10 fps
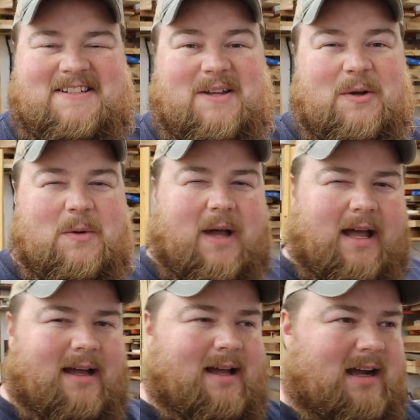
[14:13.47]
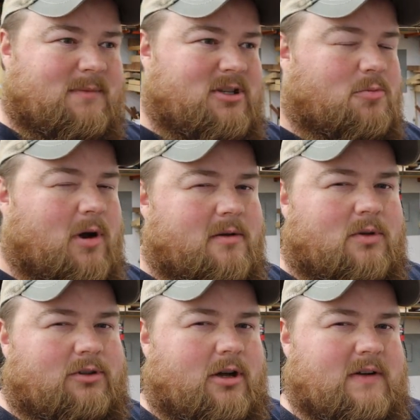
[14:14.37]
so, I mean, you probably
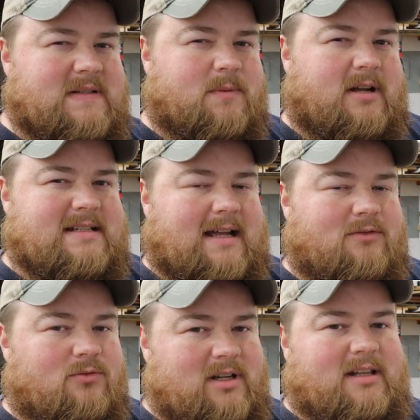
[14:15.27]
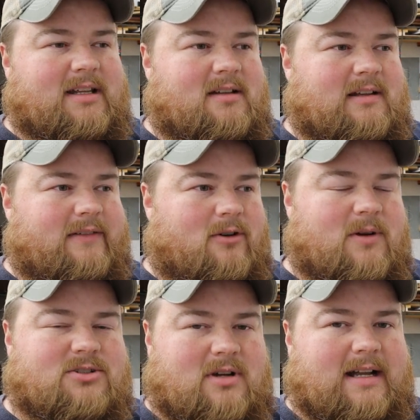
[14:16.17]
won't notice because I really have
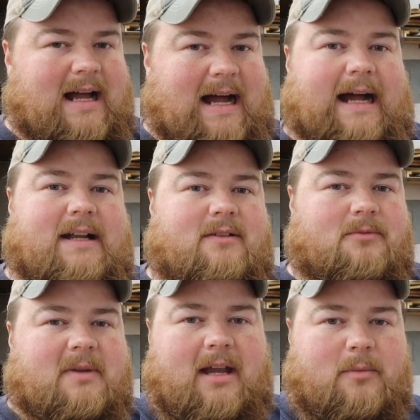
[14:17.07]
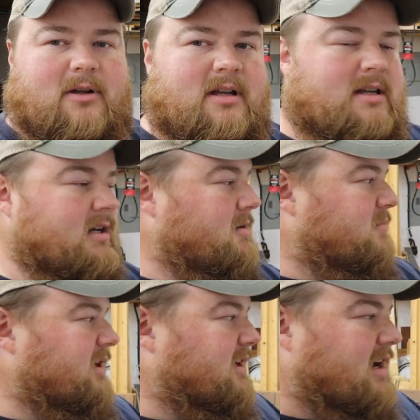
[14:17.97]
always tried to hide it from camera,
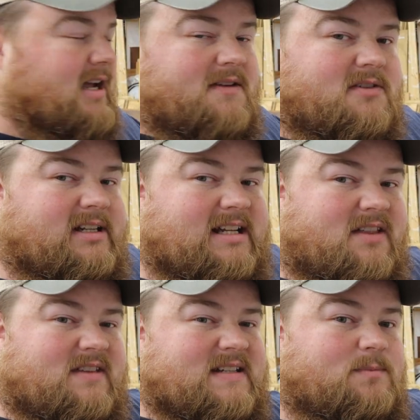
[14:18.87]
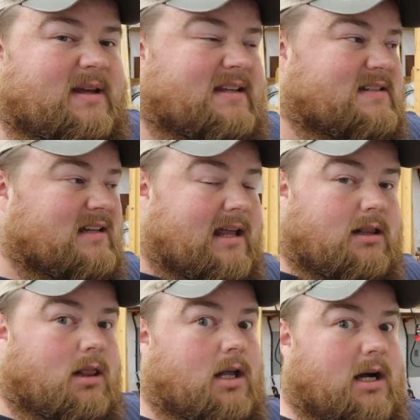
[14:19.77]
but I have cleaned out this space a
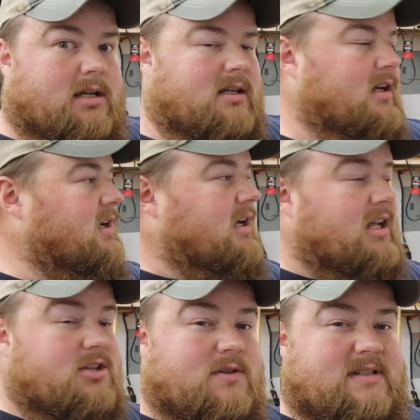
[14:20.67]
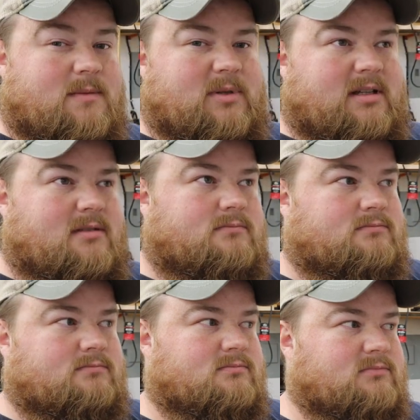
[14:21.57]
lot. It used to be,
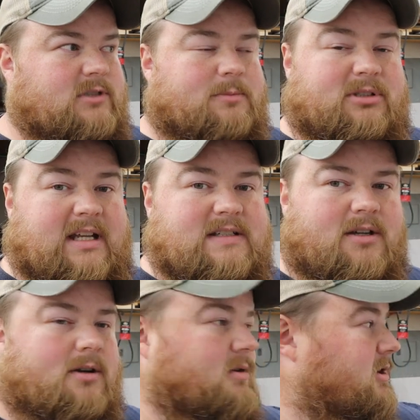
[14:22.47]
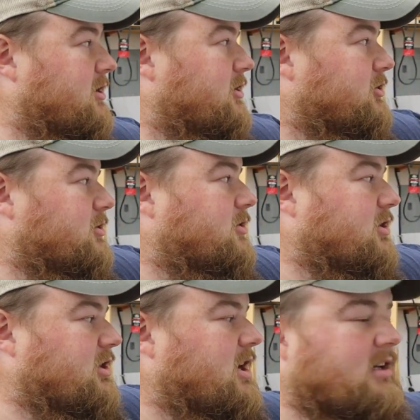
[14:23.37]
hmm, a couple of days ago, you
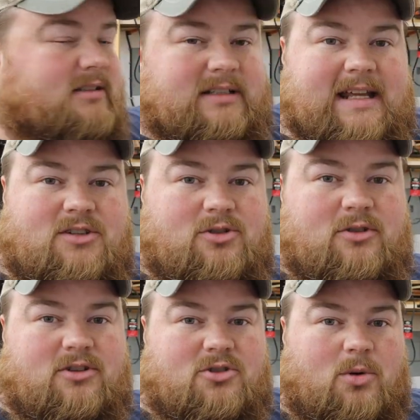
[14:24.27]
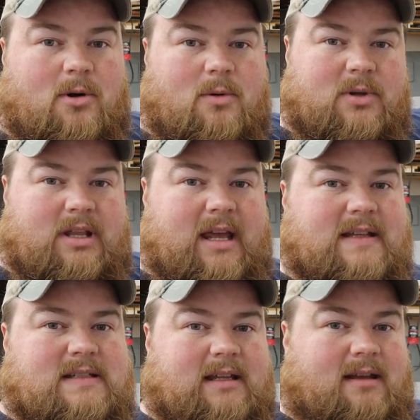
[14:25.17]
could not get to the door where the
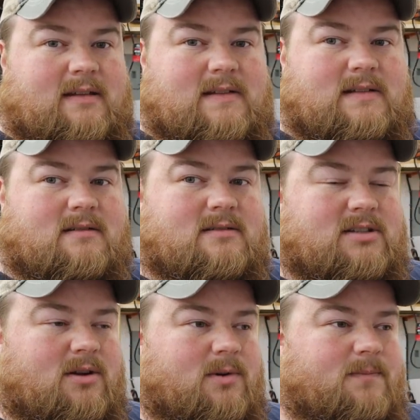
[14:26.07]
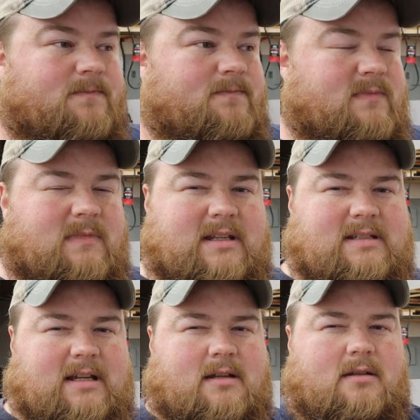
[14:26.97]
AC is. So
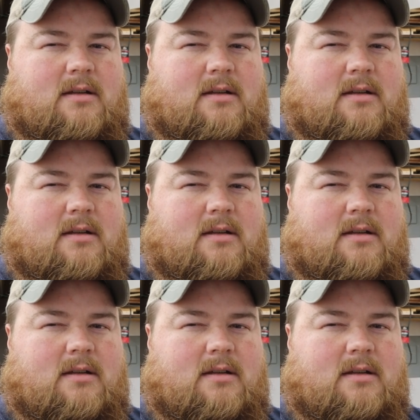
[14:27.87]
that's like